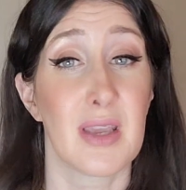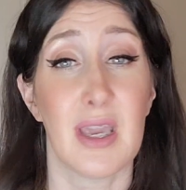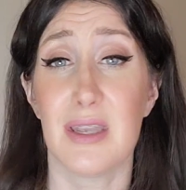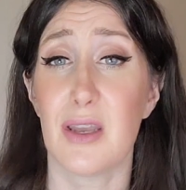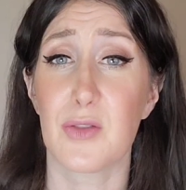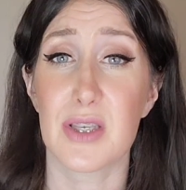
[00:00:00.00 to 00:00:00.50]

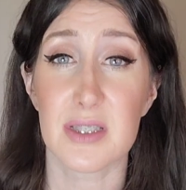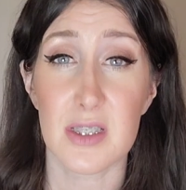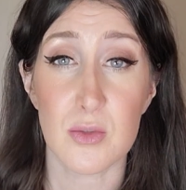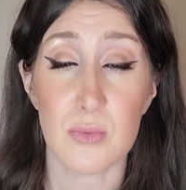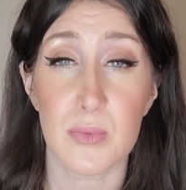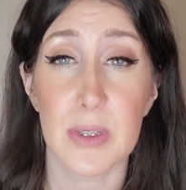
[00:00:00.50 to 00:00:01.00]
And now this
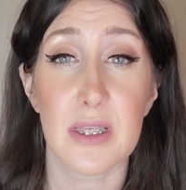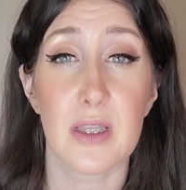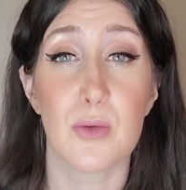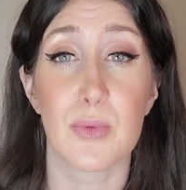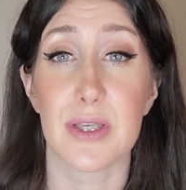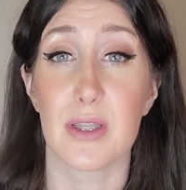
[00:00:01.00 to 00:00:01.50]
is
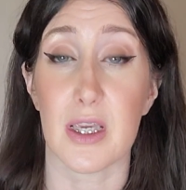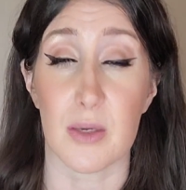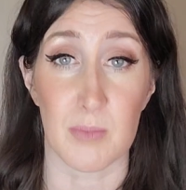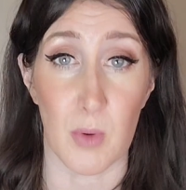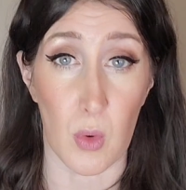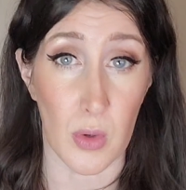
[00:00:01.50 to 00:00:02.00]
really, really
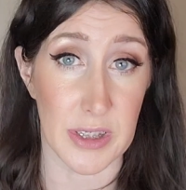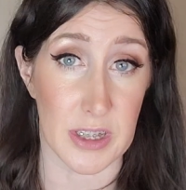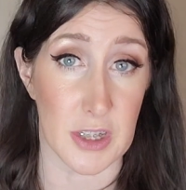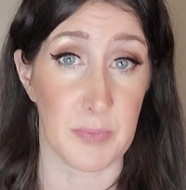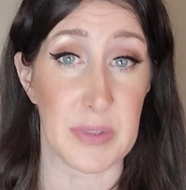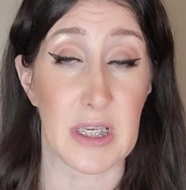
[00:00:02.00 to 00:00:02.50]

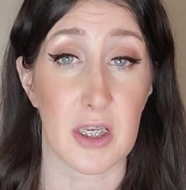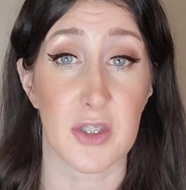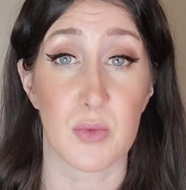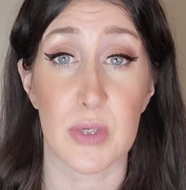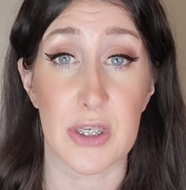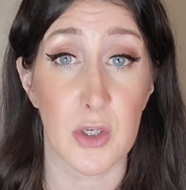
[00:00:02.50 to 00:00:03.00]
important because
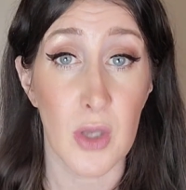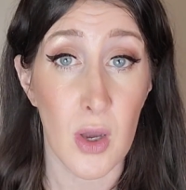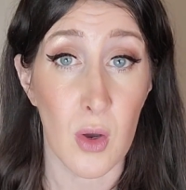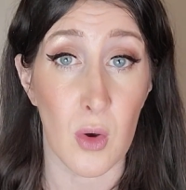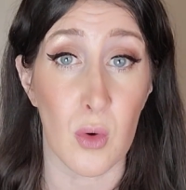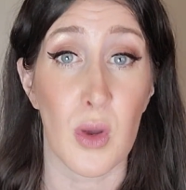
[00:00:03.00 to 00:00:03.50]
we
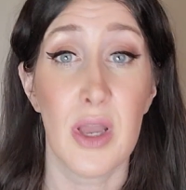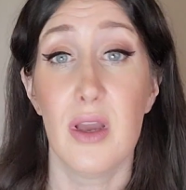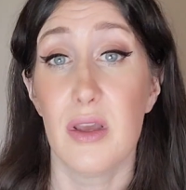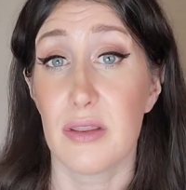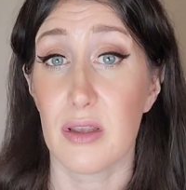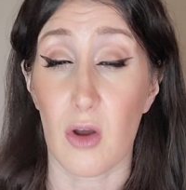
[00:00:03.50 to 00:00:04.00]
know
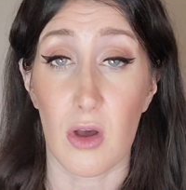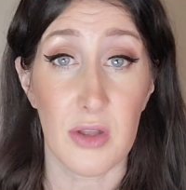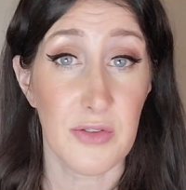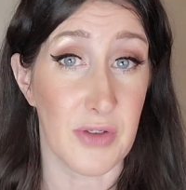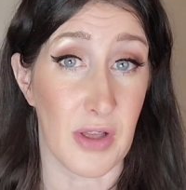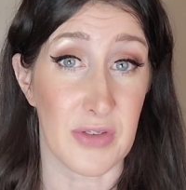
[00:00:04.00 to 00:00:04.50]
that
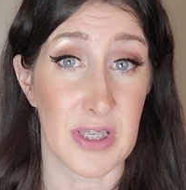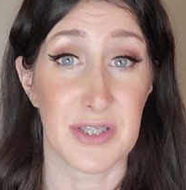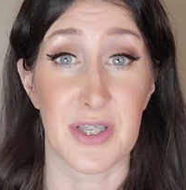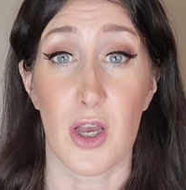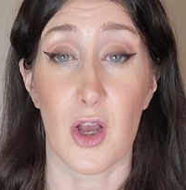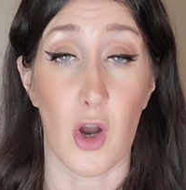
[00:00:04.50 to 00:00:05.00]
all
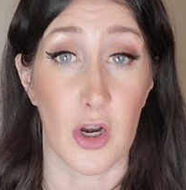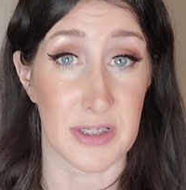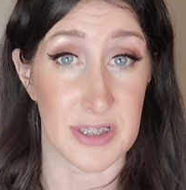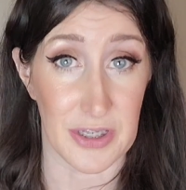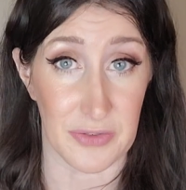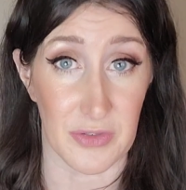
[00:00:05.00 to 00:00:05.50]
vulvas are
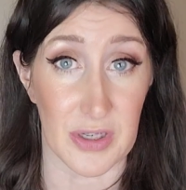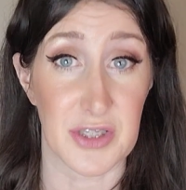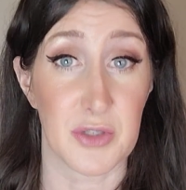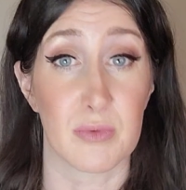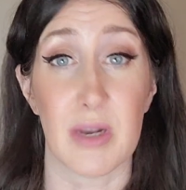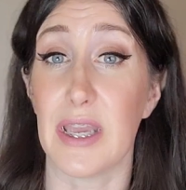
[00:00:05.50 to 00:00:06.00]

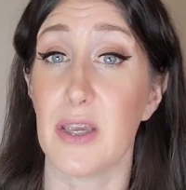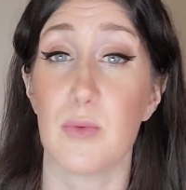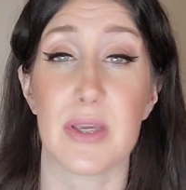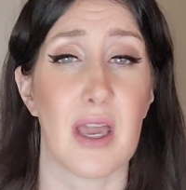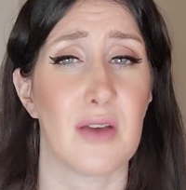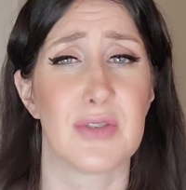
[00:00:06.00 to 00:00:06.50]
different, right?
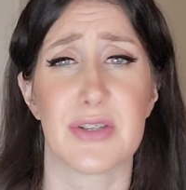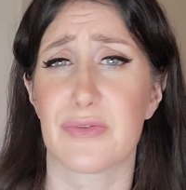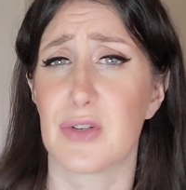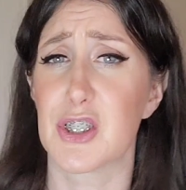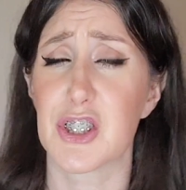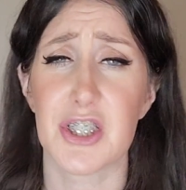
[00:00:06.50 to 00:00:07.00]
We have
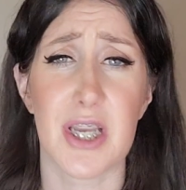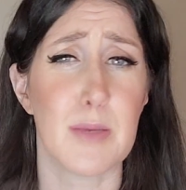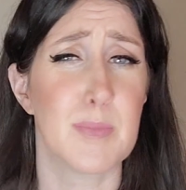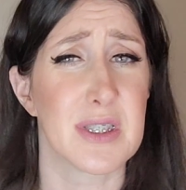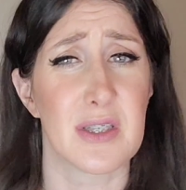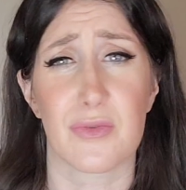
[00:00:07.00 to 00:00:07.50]
different
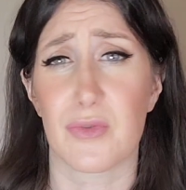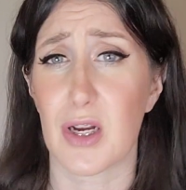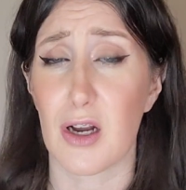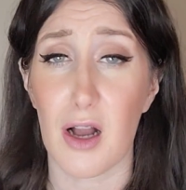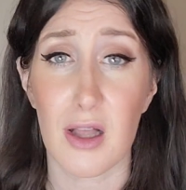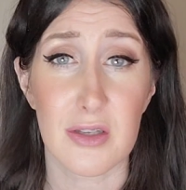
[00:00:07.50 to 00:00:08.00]
shapes,
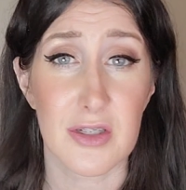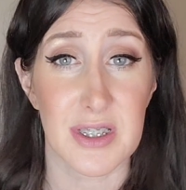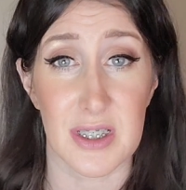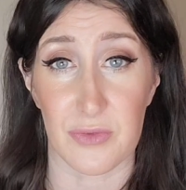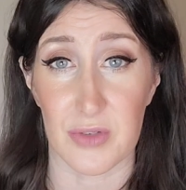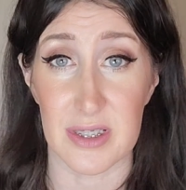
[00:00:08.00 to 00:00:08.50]
different colors,
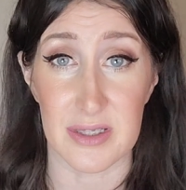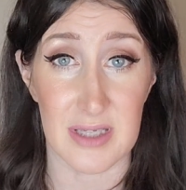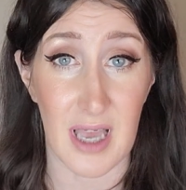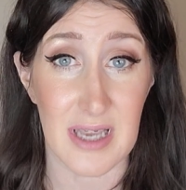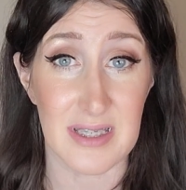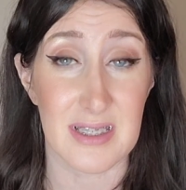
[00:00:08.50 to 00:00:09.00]
different
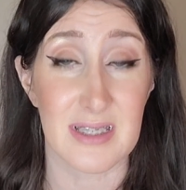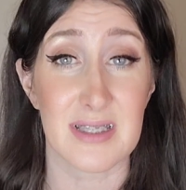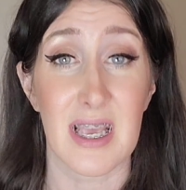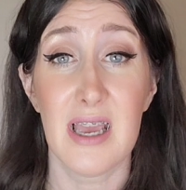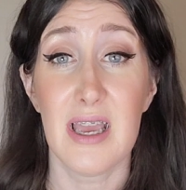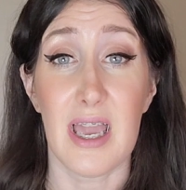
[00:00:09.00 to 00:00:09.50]
sizes,
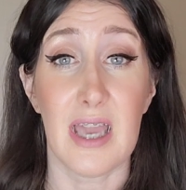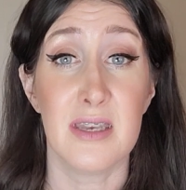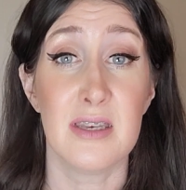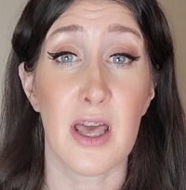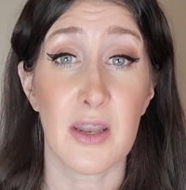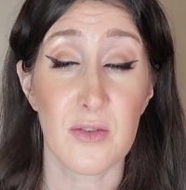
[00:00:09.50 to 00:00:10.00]

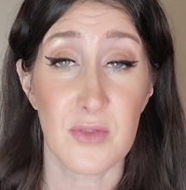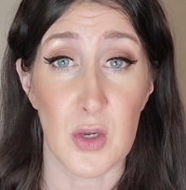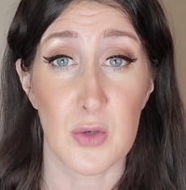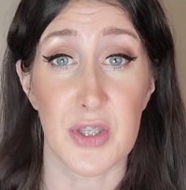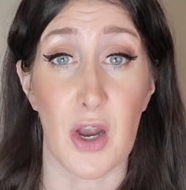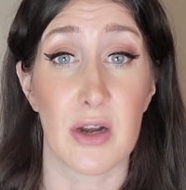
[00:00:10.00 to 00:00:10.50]
and none of
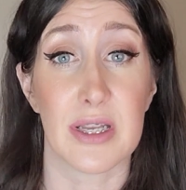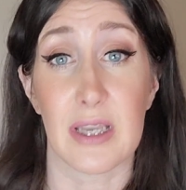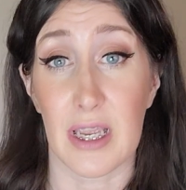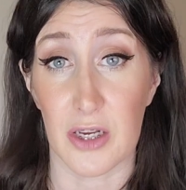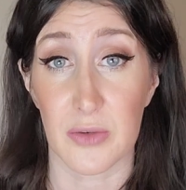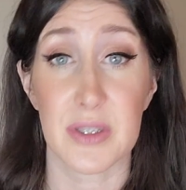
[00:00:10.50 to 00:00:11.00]
those are
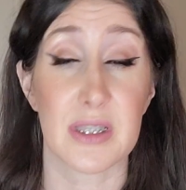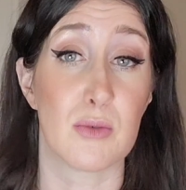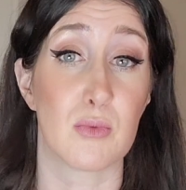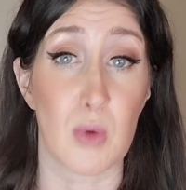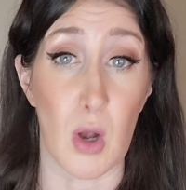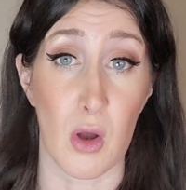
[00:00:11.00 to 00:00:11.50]
inherently
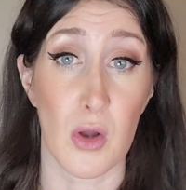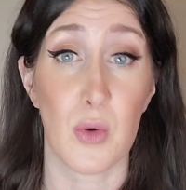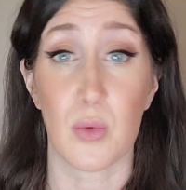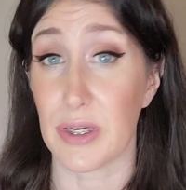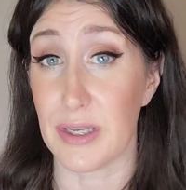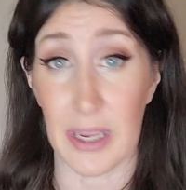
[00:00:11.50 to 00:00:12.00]
wrong
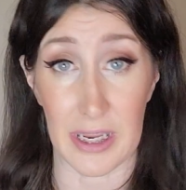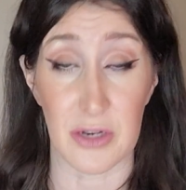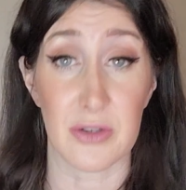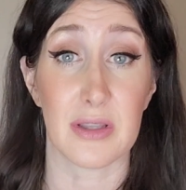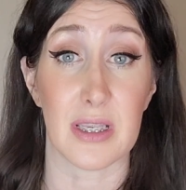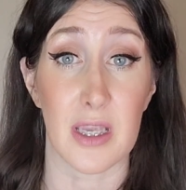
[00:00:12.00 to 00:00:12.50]
or
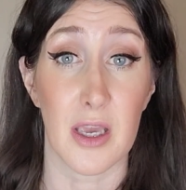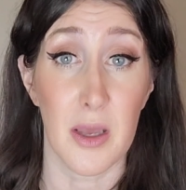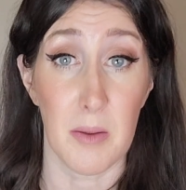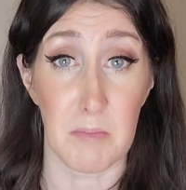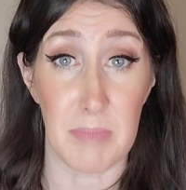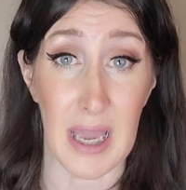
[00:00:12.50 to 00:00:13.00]
inherently
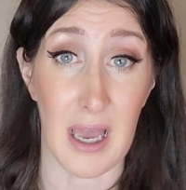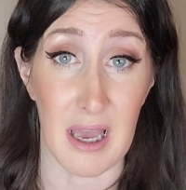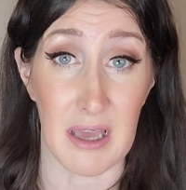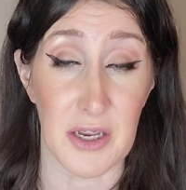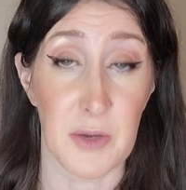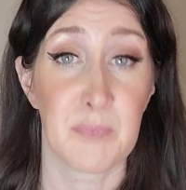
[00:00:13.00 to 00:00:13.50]

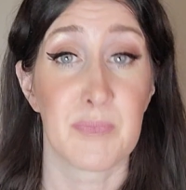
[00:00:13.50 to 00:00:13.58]
bad.